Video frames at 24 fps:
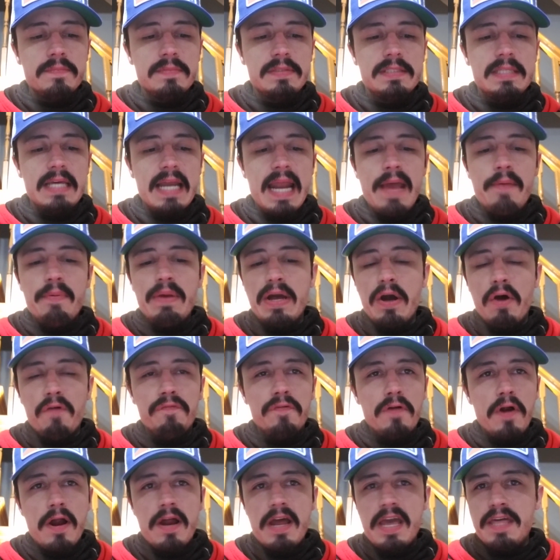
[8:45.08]
today we go
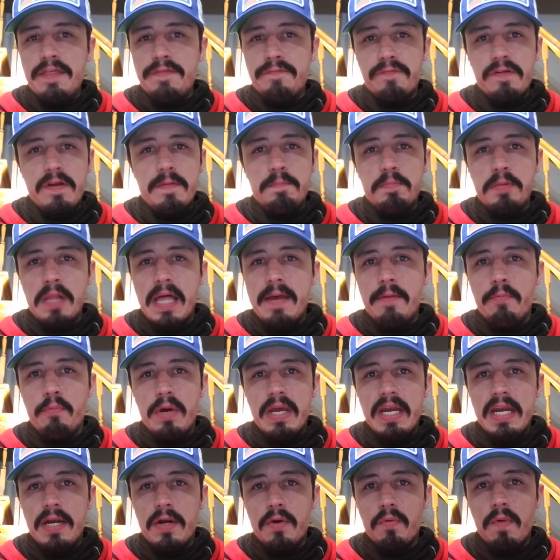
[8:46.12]
for our 8th free play
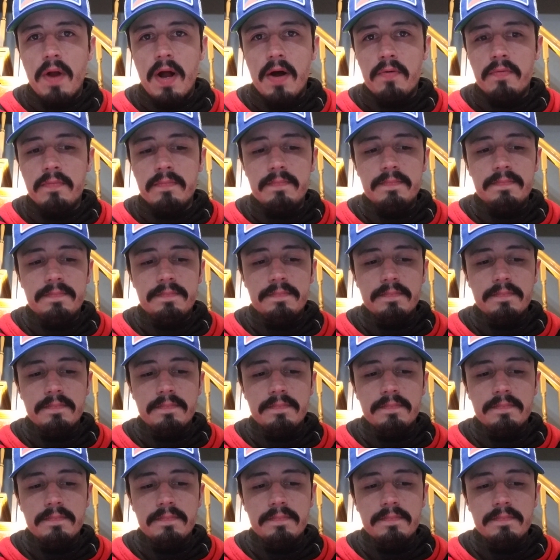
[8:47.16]
win in a row.